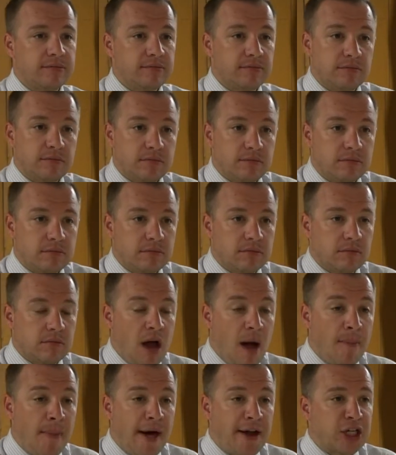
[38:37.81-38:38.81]
Yeah.
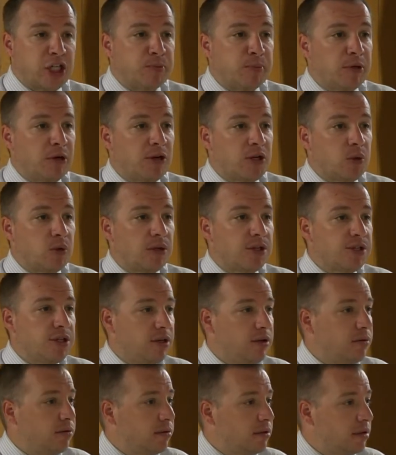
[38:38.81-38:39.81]
I'm not as spiritual as
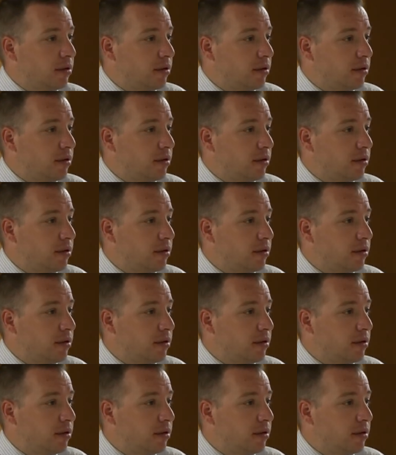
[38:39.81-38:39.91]
you.